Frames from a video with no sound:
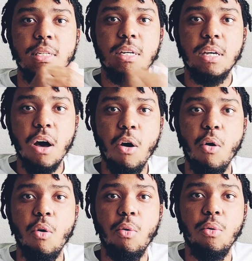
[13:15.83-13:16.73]

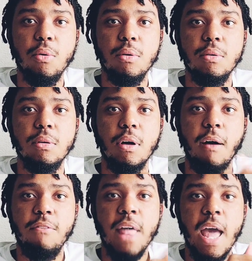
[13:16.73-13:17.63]
go
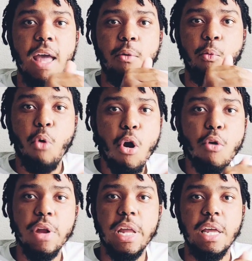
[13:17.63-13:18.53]
of that
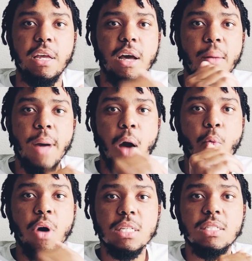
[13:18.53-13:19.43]
worrying about
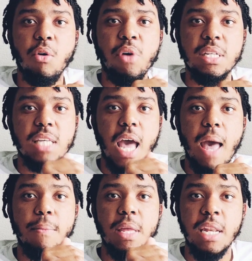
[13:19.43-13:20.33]
what's going to
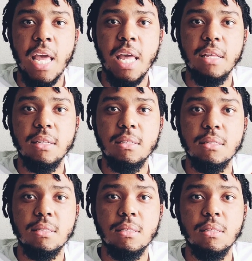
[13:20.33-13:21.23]
happen next,
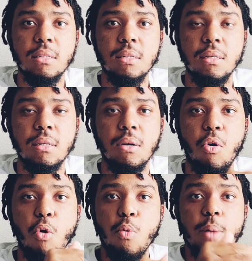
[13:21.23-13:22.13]

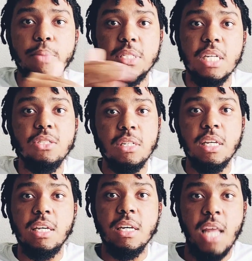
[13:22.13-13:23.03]
or what potentially
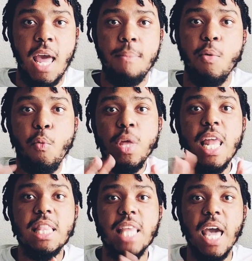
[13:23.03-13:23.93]
could happen, when we
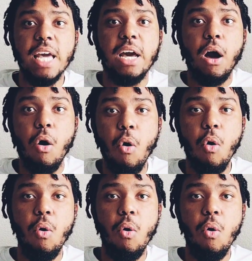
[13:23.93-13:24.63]
let that go